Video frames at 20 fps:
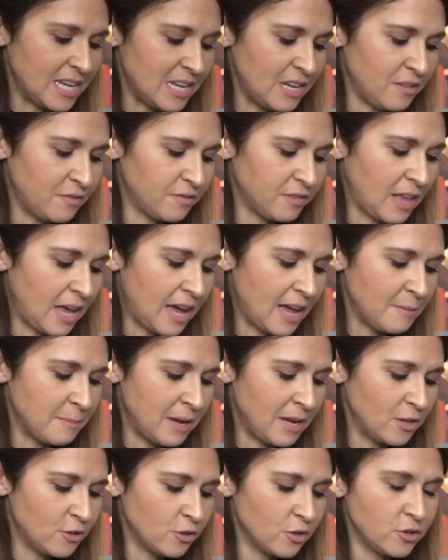E flat
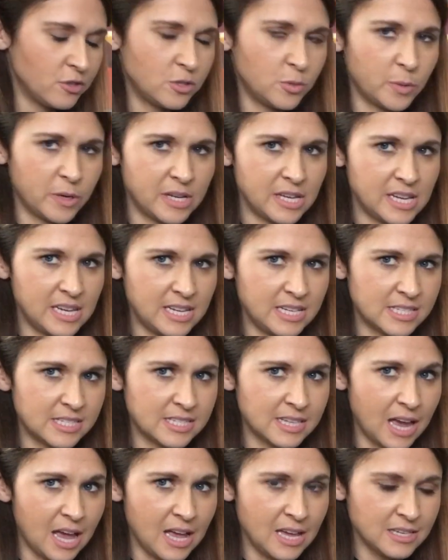major to an E
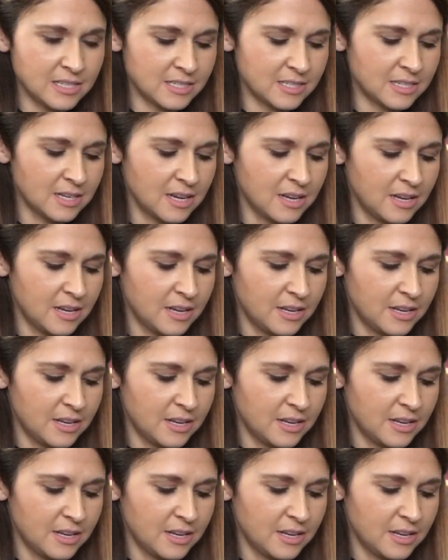sus